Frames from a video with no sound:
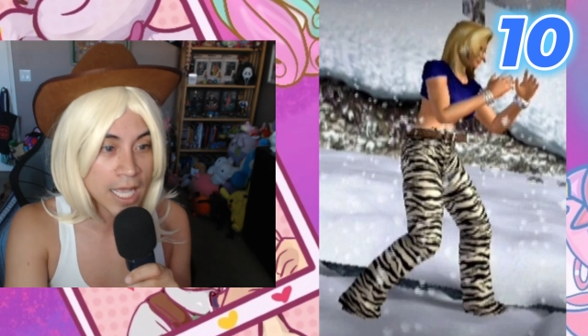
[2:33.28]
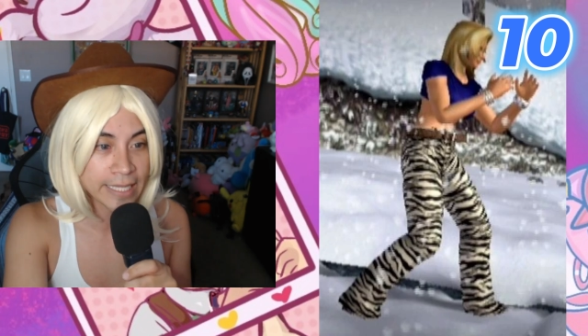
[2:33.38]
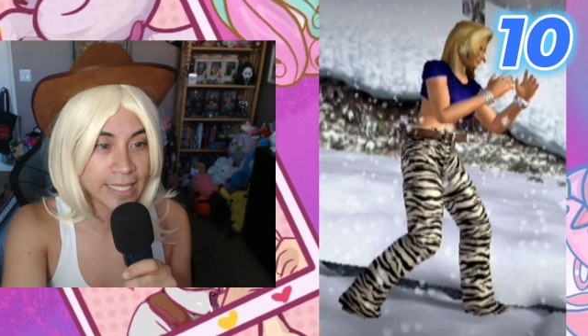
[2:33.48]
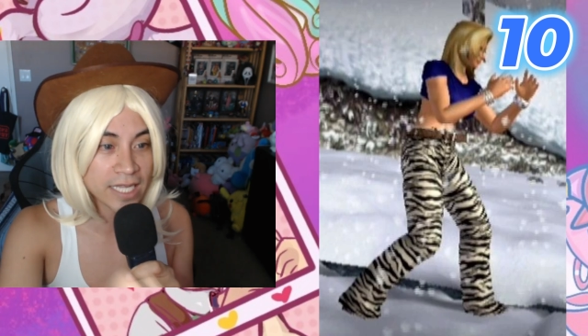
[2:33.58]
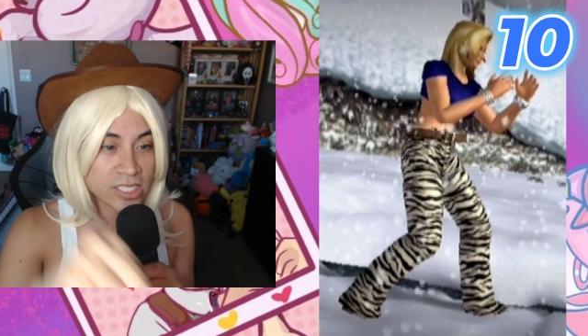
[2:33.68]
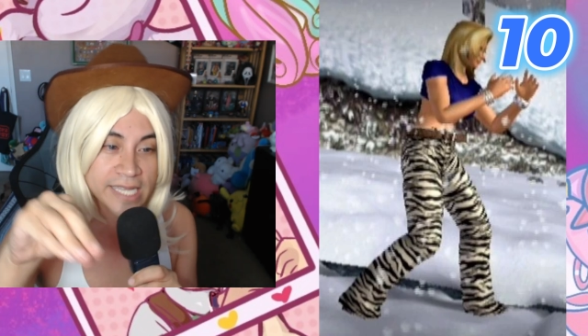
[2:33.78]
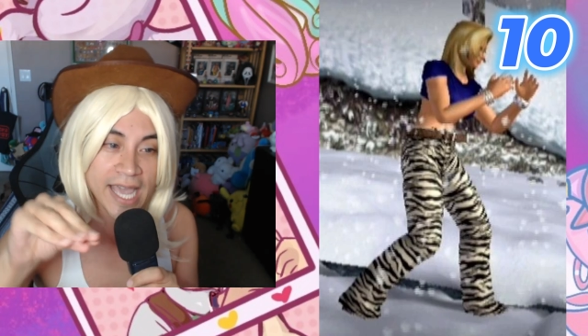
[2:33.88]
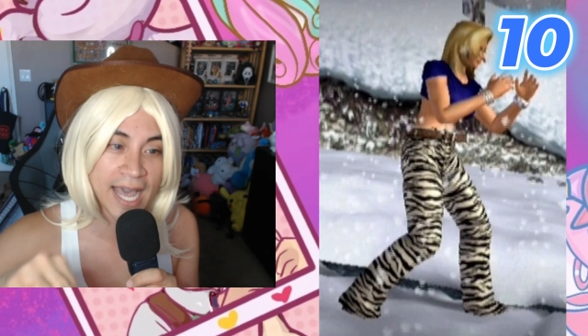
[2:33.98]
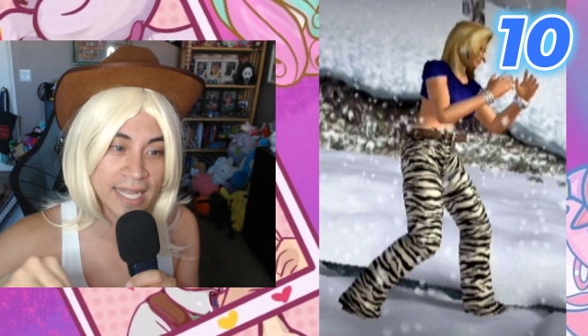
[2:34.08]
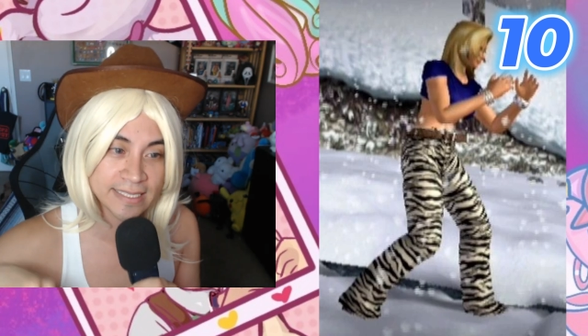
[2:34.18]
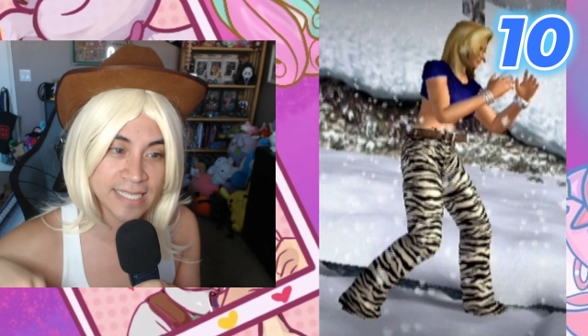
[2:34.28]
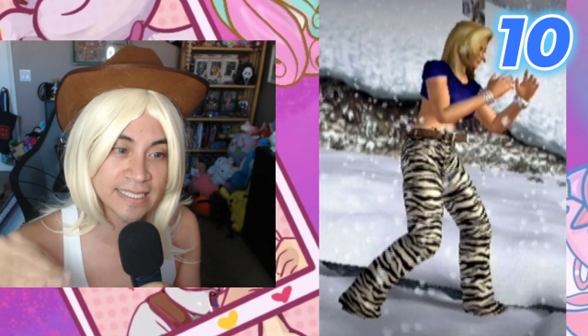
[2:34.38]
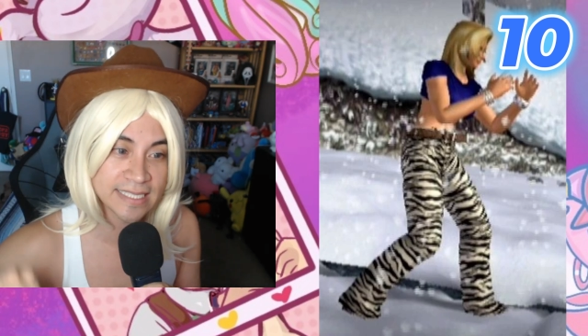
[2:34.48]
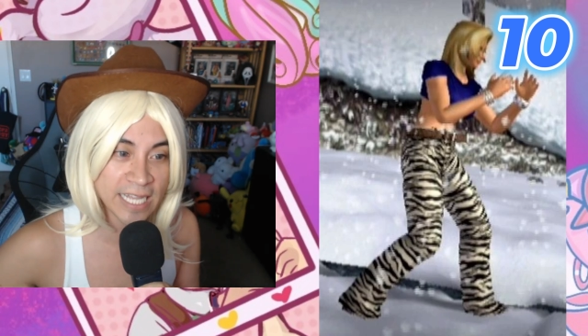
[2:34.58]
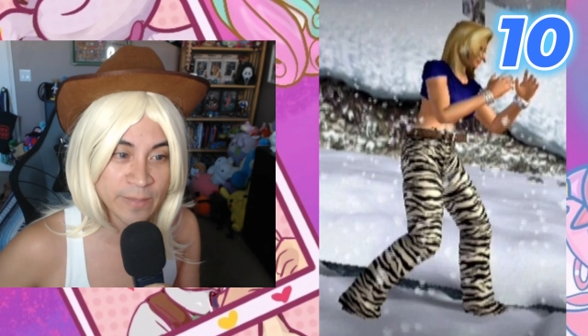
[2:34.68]
yet she has
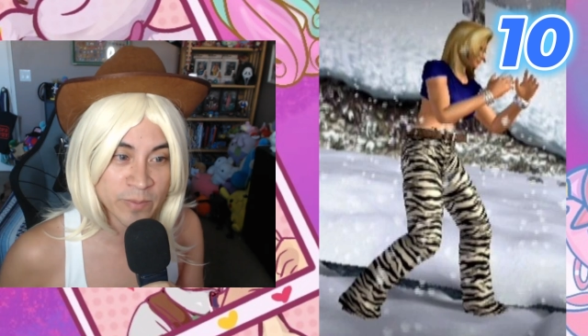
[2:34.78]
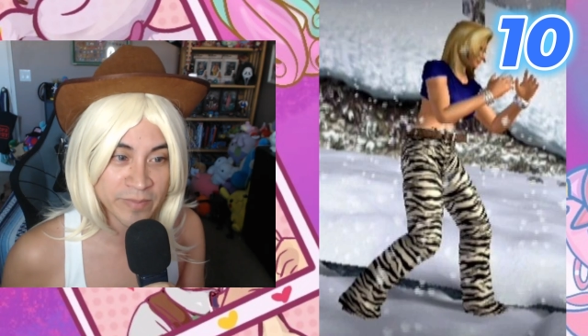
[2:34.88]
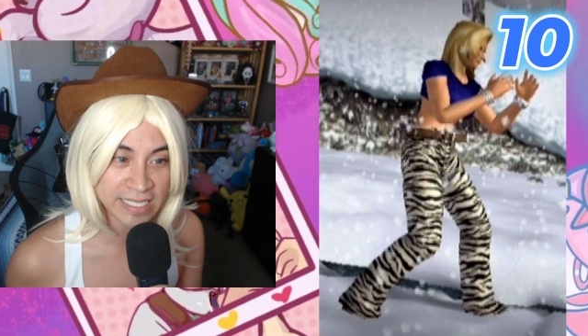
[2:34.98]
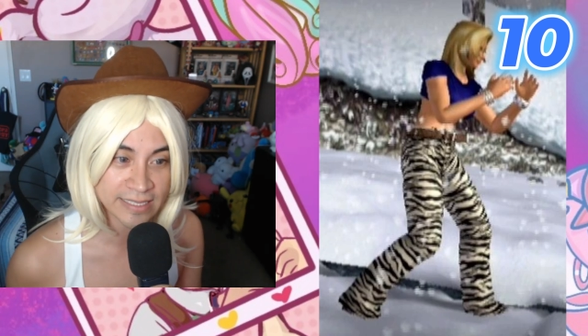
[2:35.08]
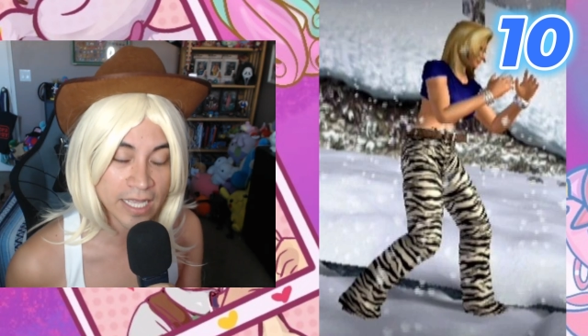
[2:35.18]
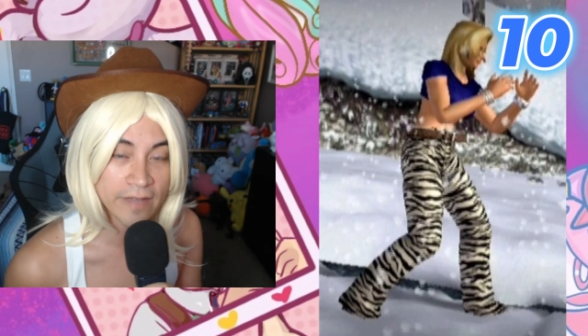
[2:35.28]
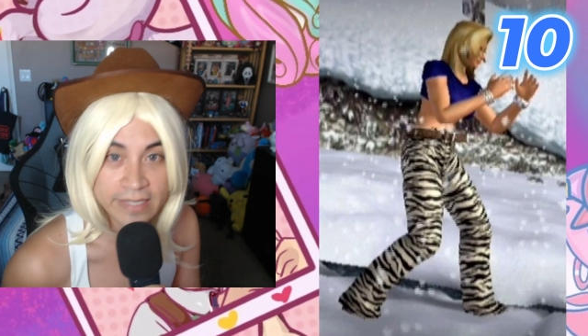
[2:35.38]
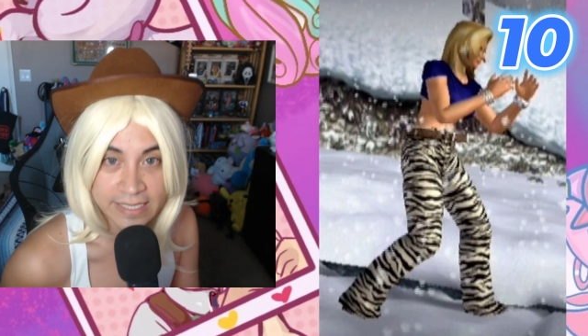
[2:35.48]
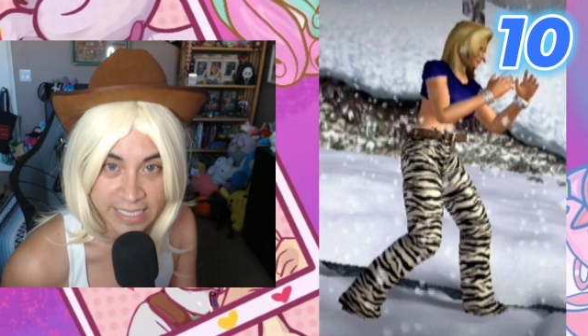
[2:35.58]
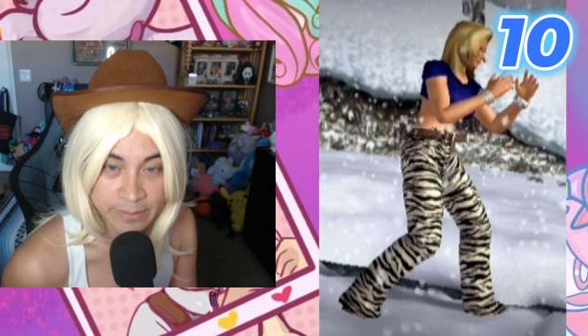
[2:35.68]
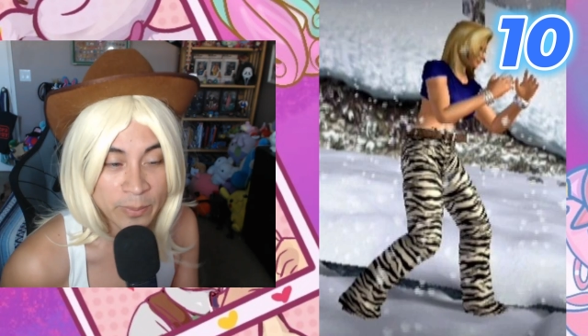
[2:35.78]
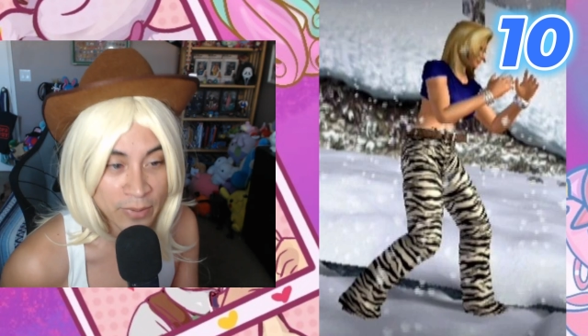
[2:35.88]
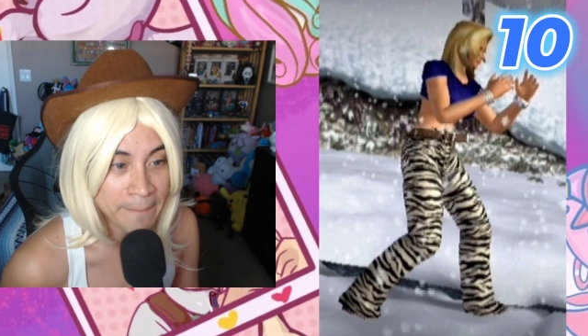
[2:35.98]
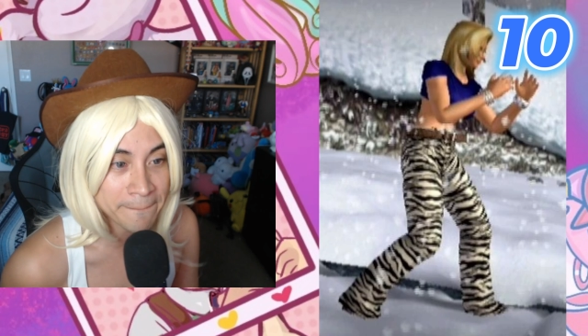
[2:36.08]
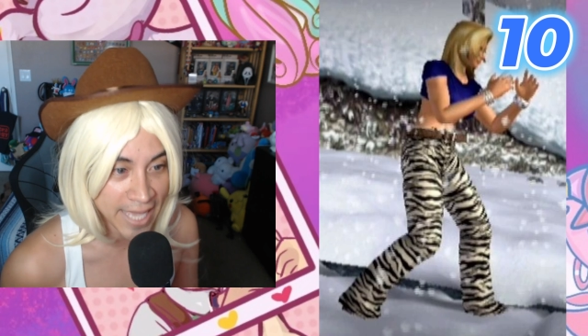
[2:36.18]
that statement piece of the zebra
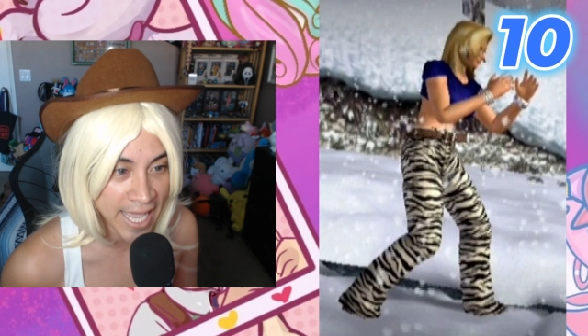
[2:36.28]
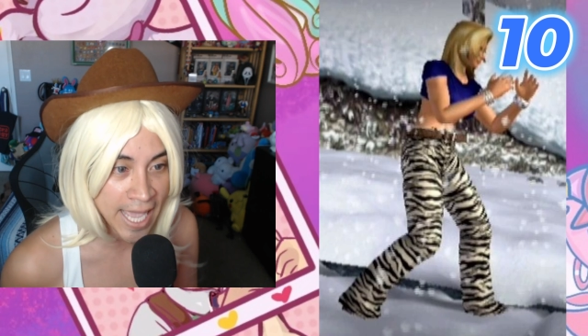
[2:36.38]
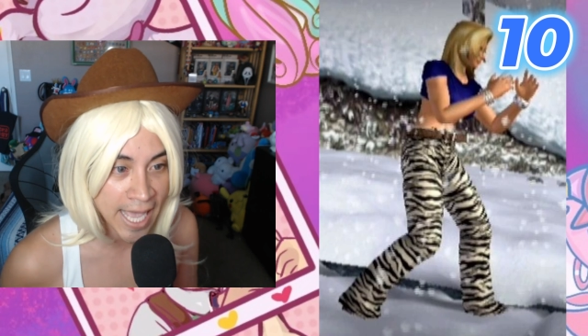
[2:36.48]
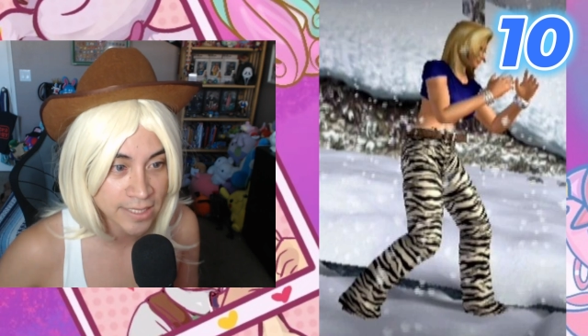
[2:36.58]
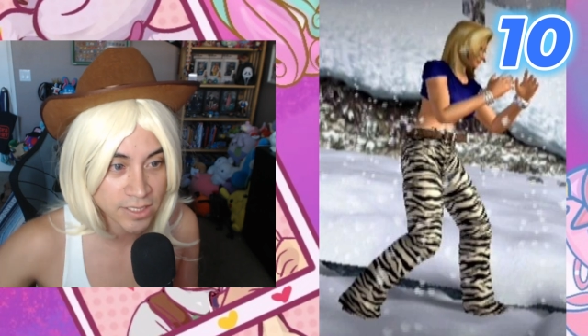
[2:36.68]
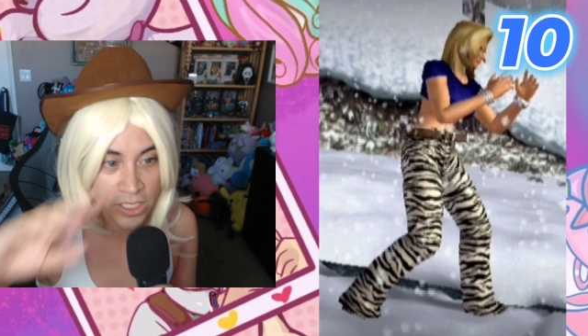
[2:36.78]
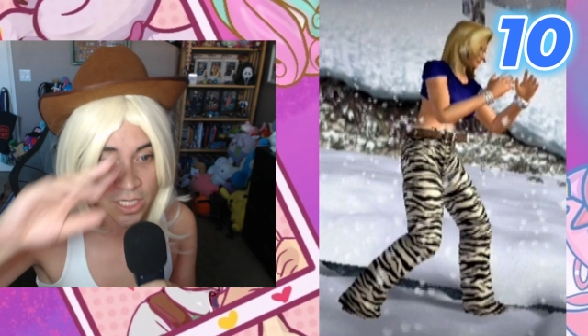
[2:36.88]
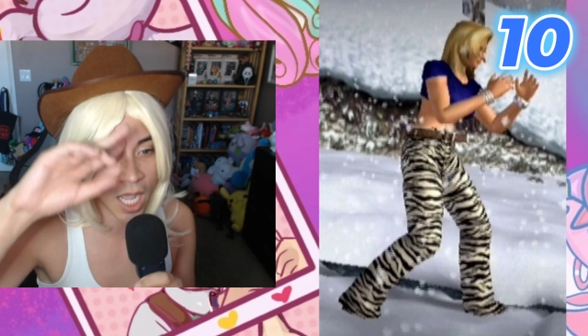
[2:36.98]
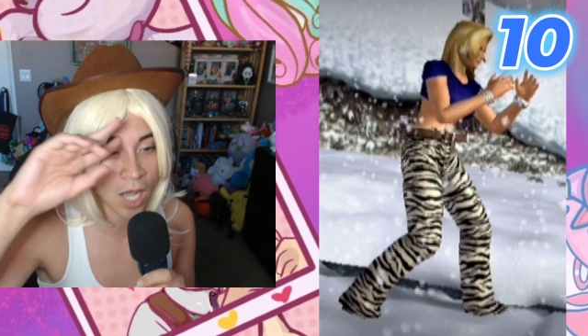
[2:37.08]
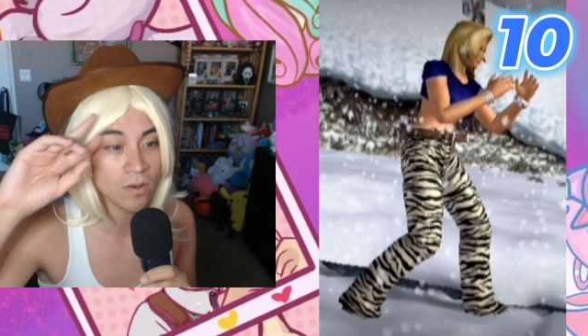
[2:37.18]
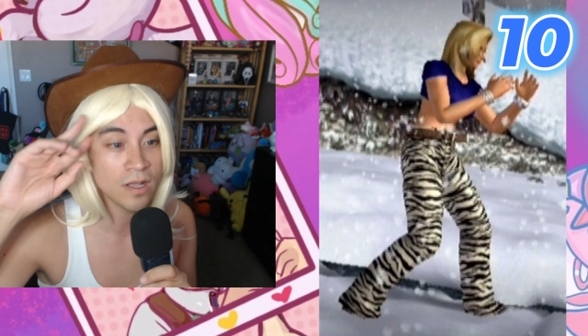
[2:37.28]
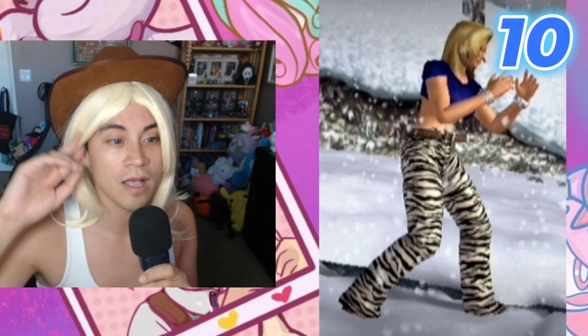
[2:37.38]
print pants, you know?